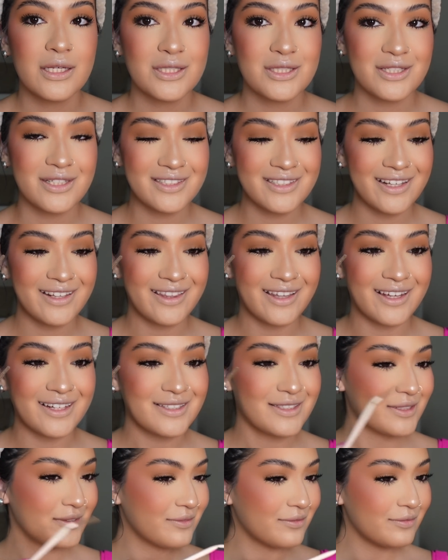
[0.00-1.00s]
Just like
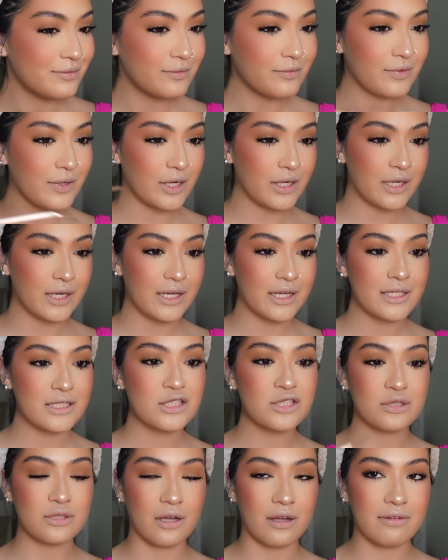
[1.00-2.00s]
that. Very
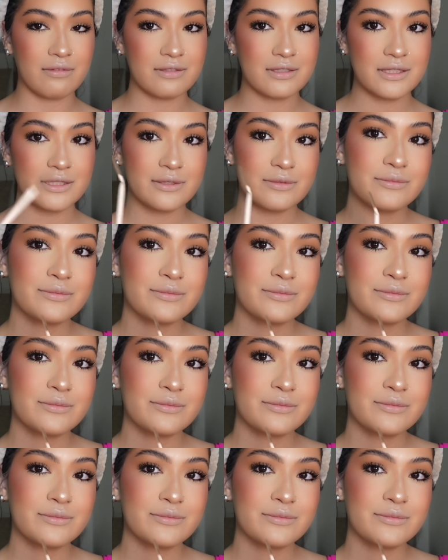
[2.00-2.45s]
soft.